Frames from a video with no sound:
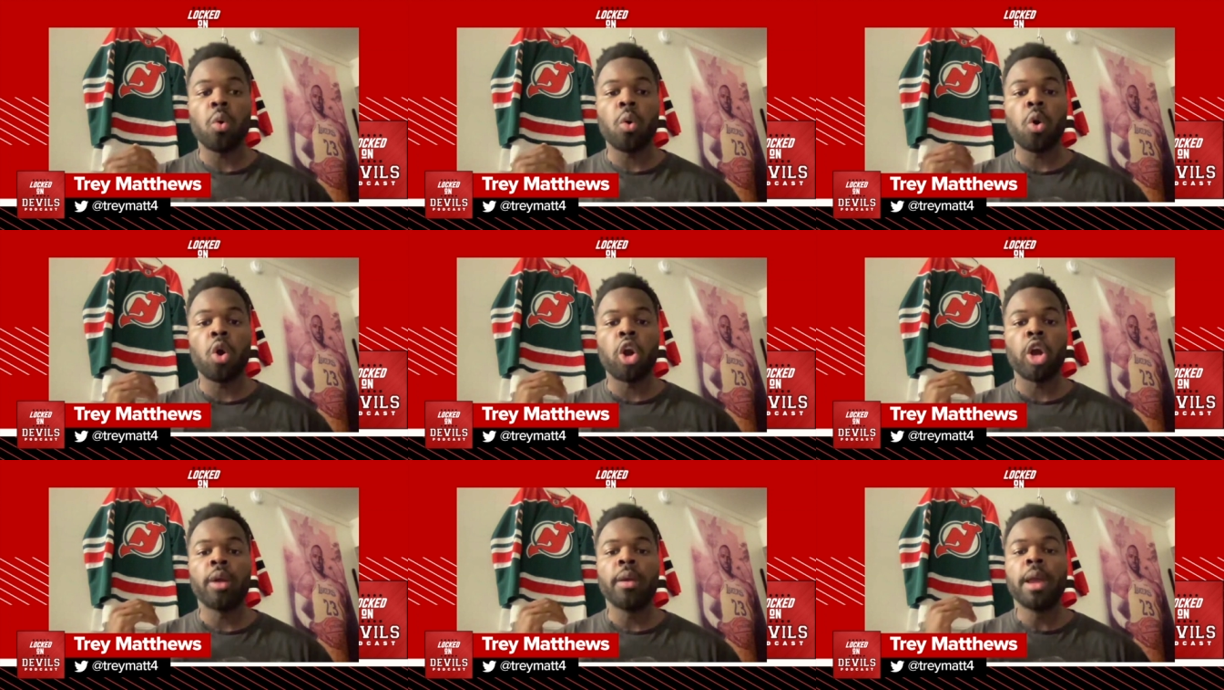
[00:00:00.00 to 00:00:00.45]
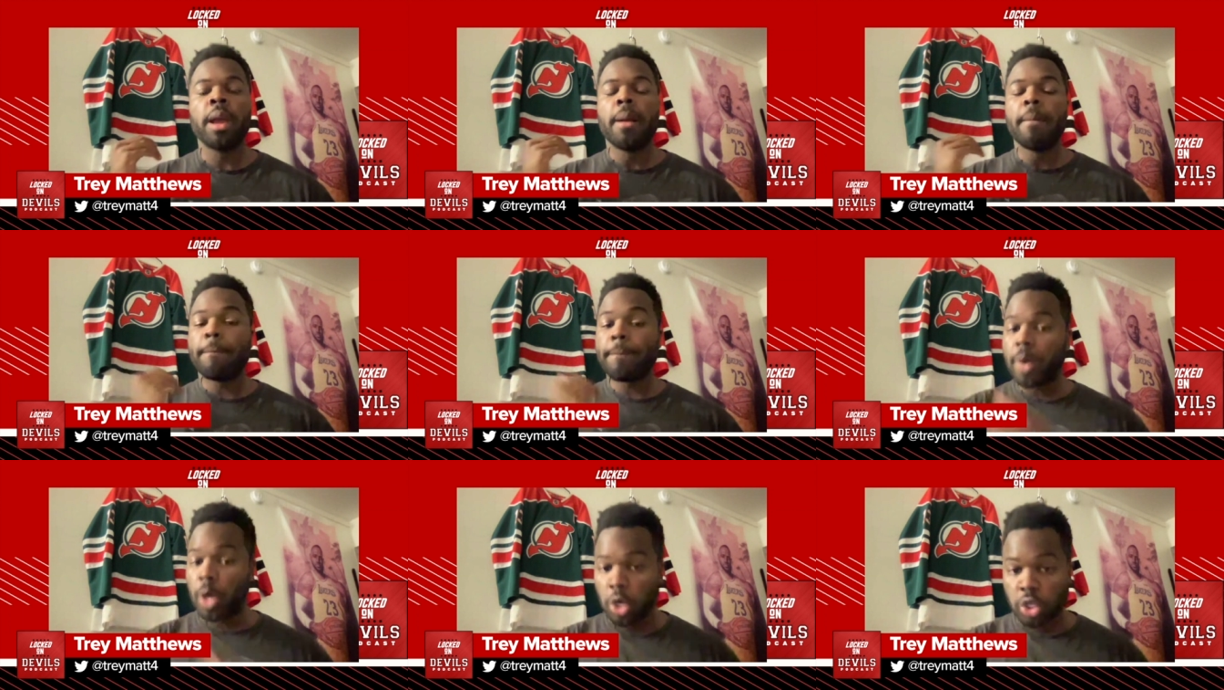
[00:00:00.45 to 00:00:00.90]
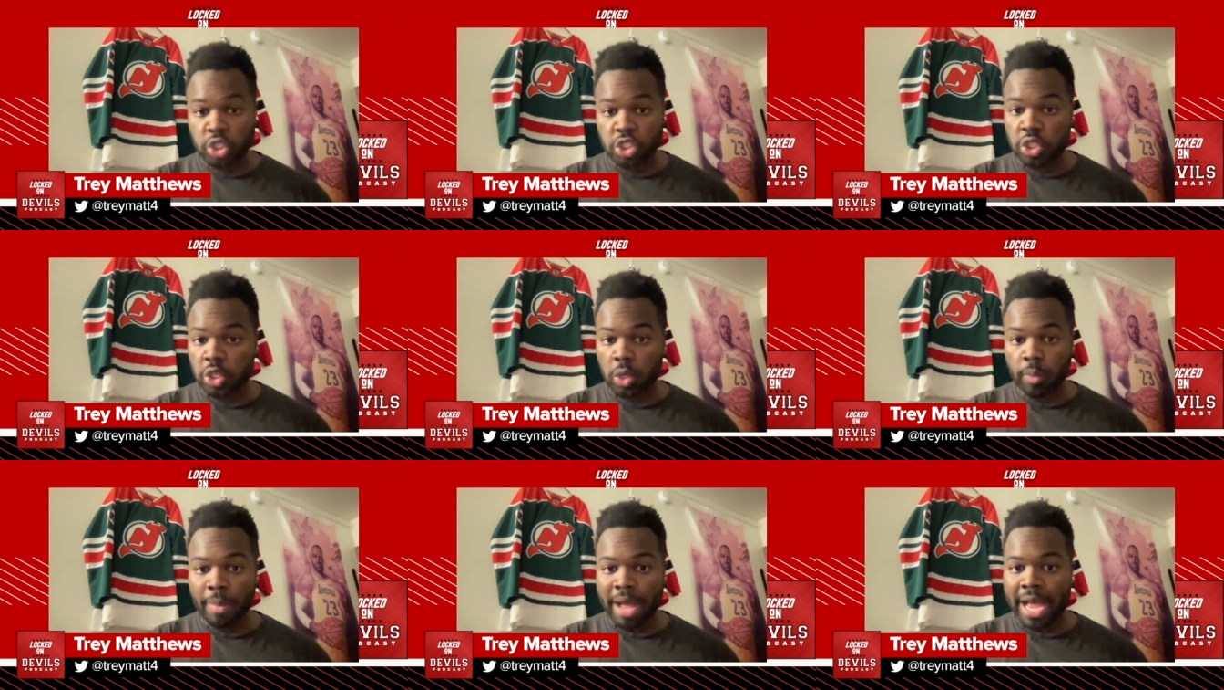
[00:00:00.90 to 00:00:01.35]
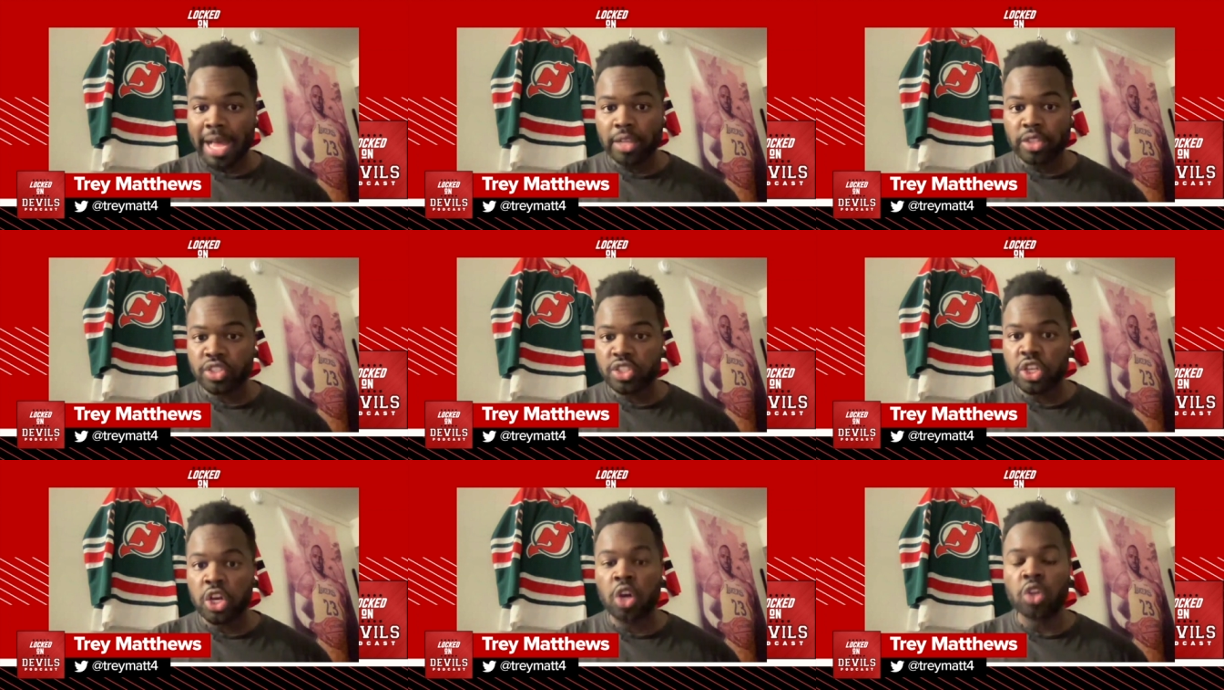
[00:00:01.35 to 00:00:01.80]
or personal
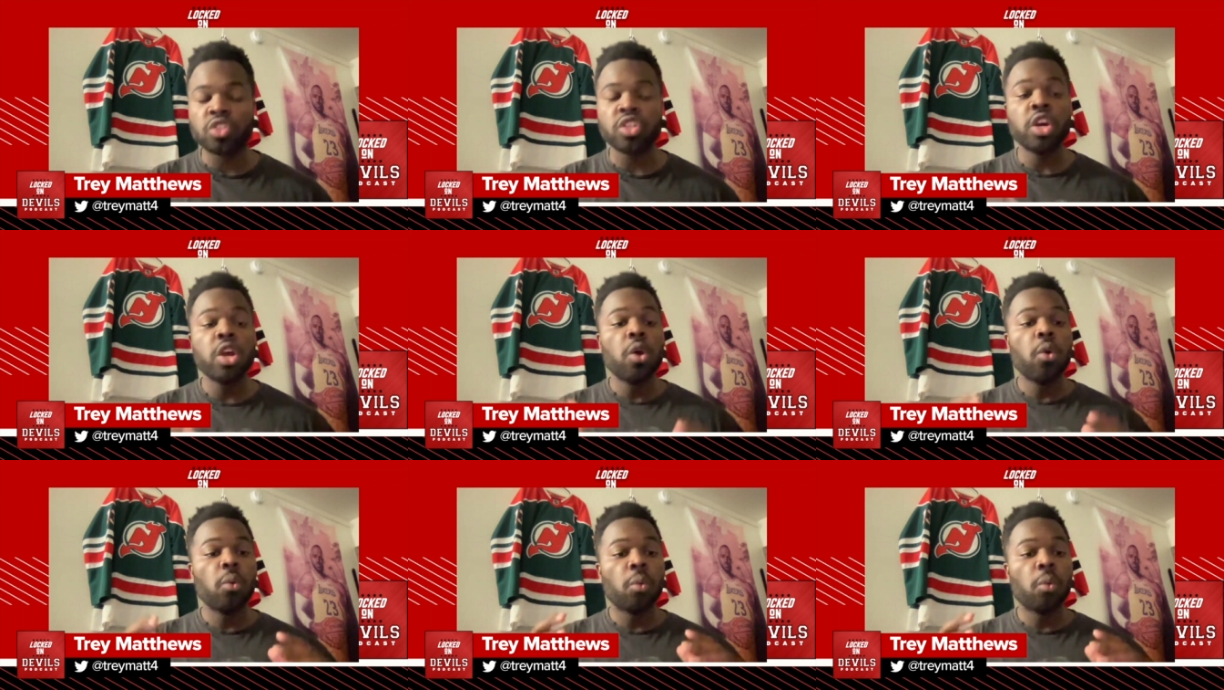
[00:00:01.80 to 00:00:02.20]
milestones.